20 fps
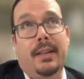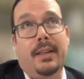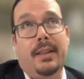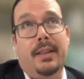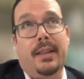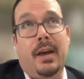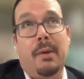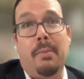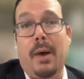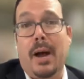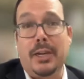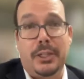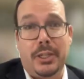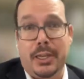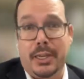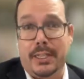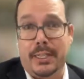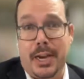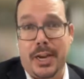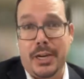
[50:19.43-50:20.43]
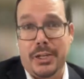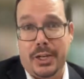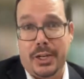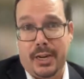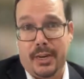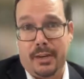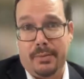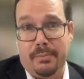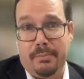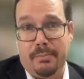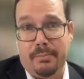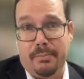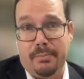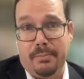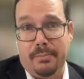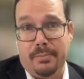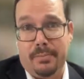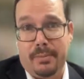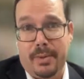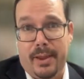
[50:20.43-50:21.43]
homogenization,
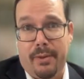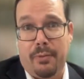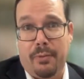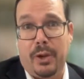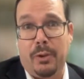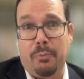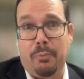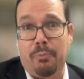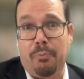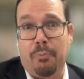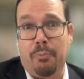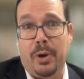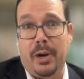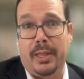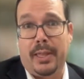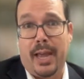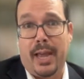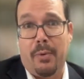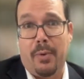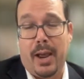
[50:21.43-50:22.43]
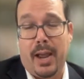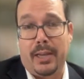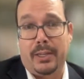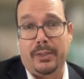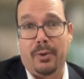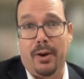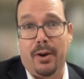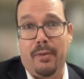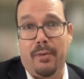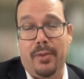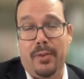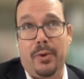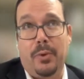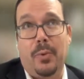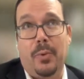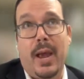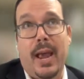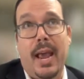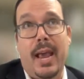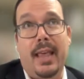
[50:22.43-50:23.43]
if we can put it that way, sort of the
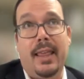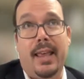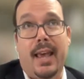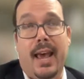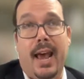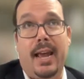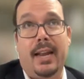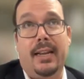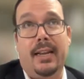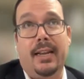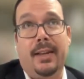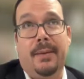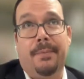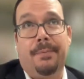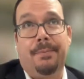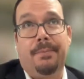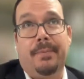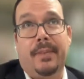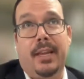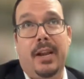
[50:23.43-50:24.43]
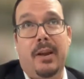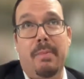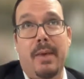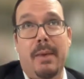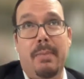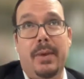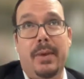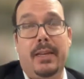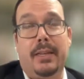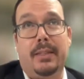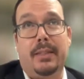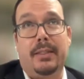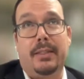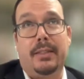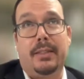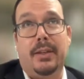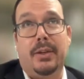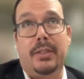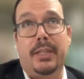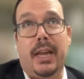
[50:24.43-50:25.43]
way that, maybe
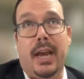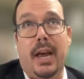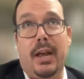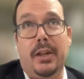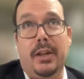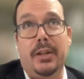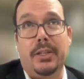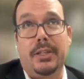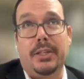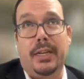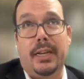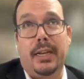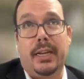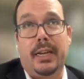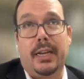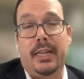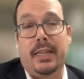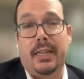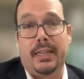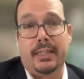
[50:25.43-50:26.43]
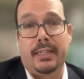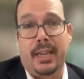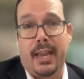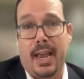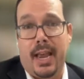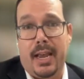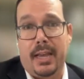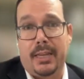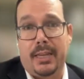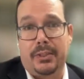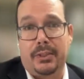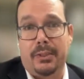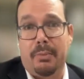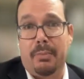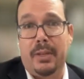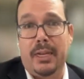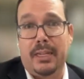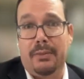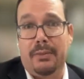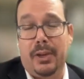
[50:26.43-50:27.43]
sociology in this case, or
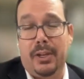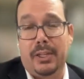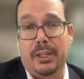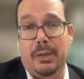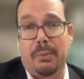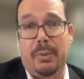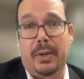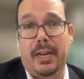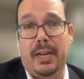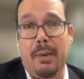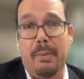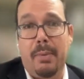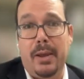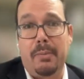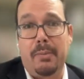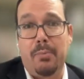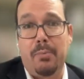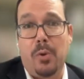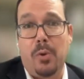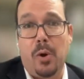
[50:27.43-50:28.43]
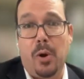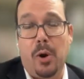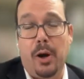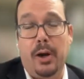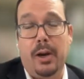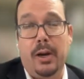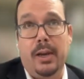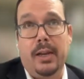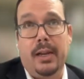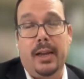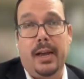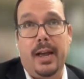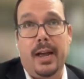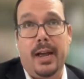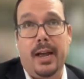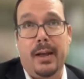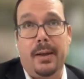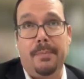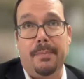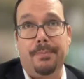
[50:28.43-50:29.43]
some of these fields are becoming more
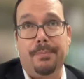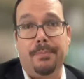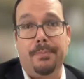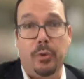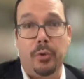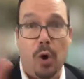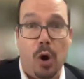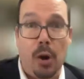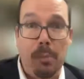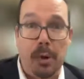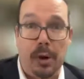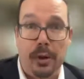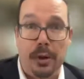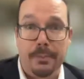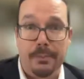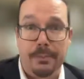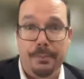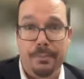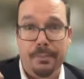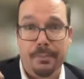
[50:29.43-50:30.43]
normal,